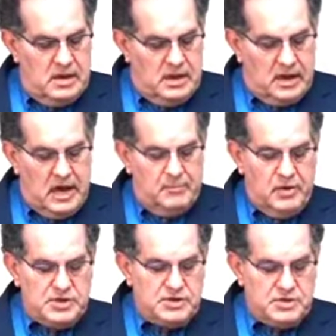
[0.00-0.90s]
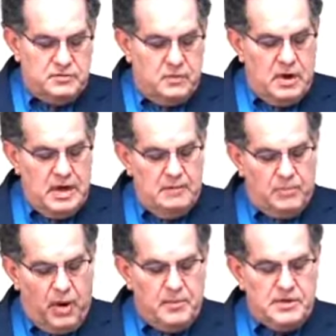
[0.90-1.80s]
accomplish what He
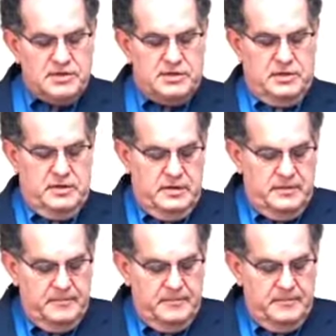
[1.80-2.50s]
purposed.